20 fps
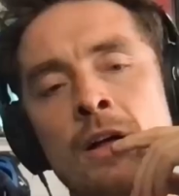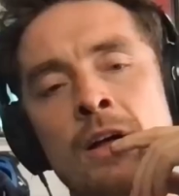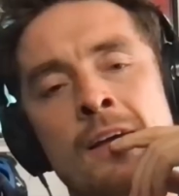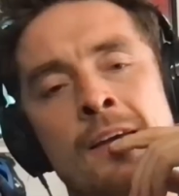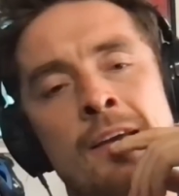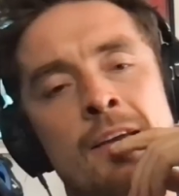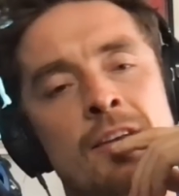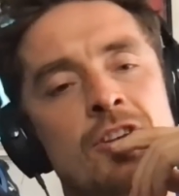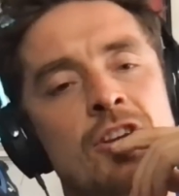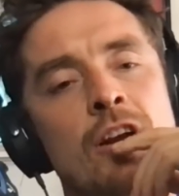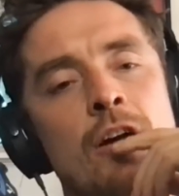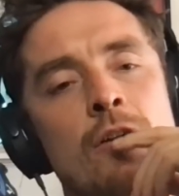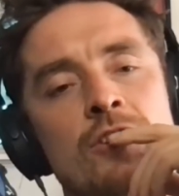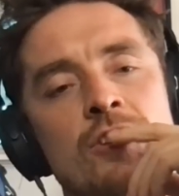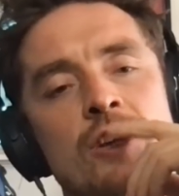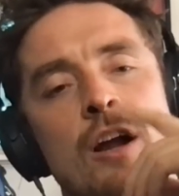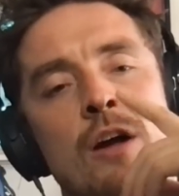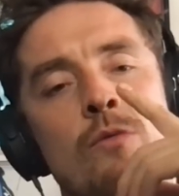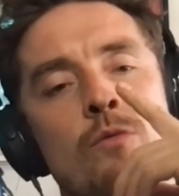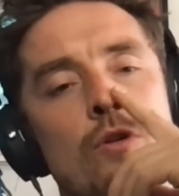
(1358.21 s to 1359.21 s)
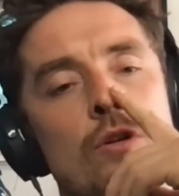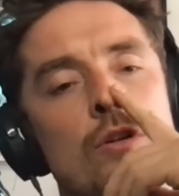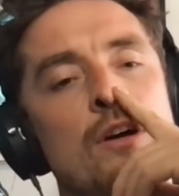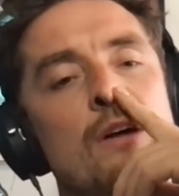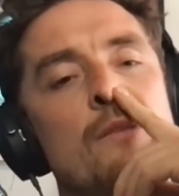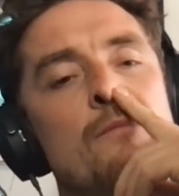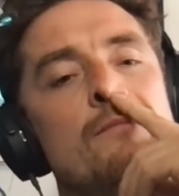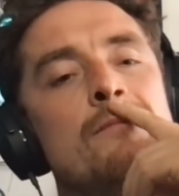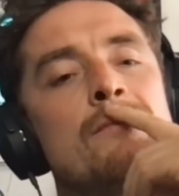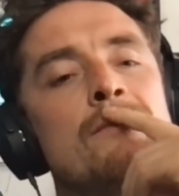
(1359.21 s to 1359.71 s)
Do you know what? I
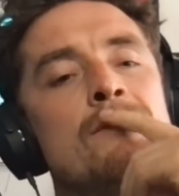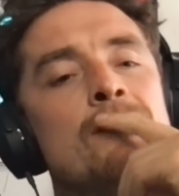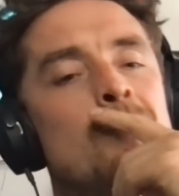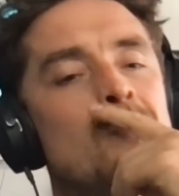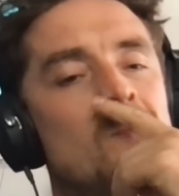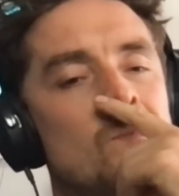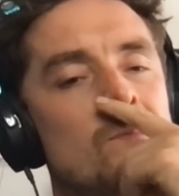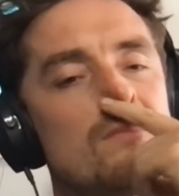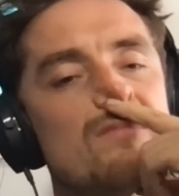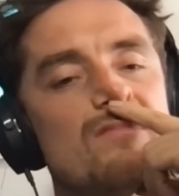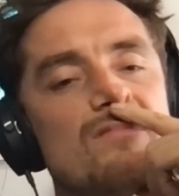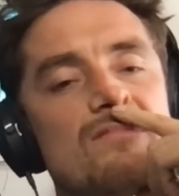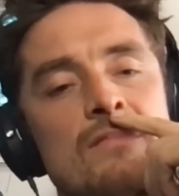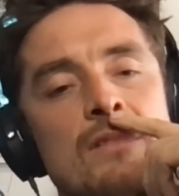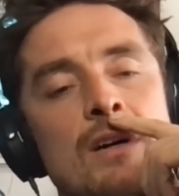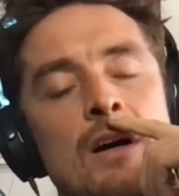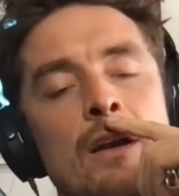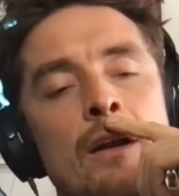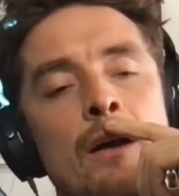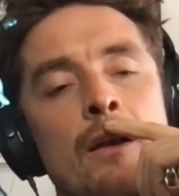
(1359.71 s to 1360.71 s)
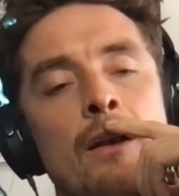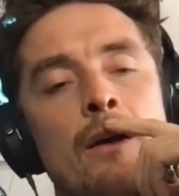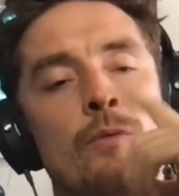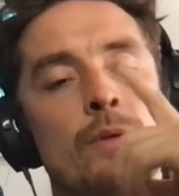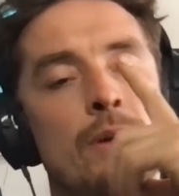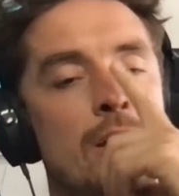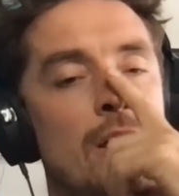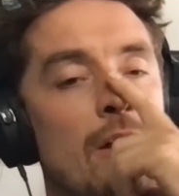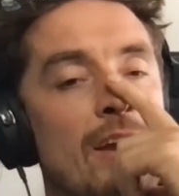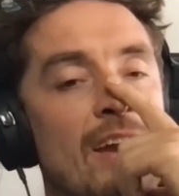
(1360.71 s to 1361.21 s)
know we're
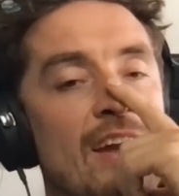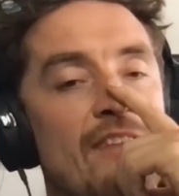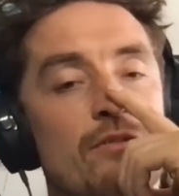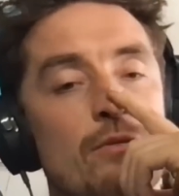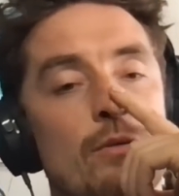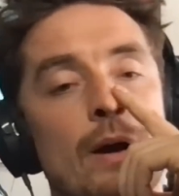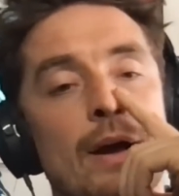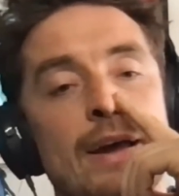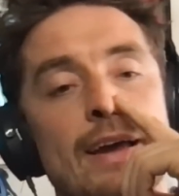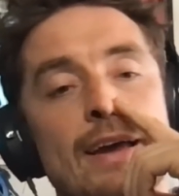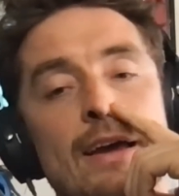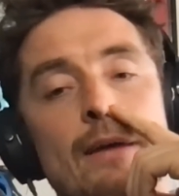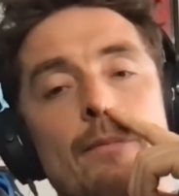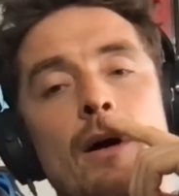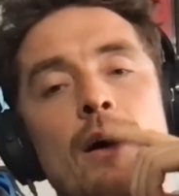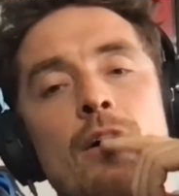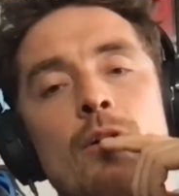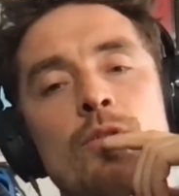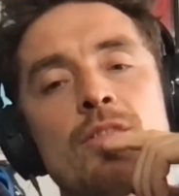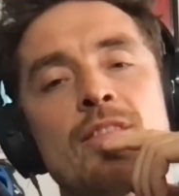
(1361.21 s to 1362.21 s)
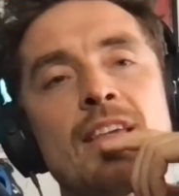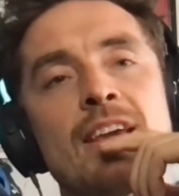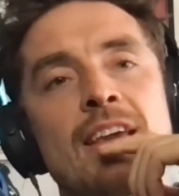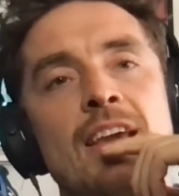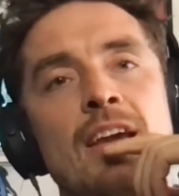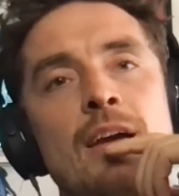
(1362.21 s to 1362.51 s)
going everywhere here, but I was thinking about.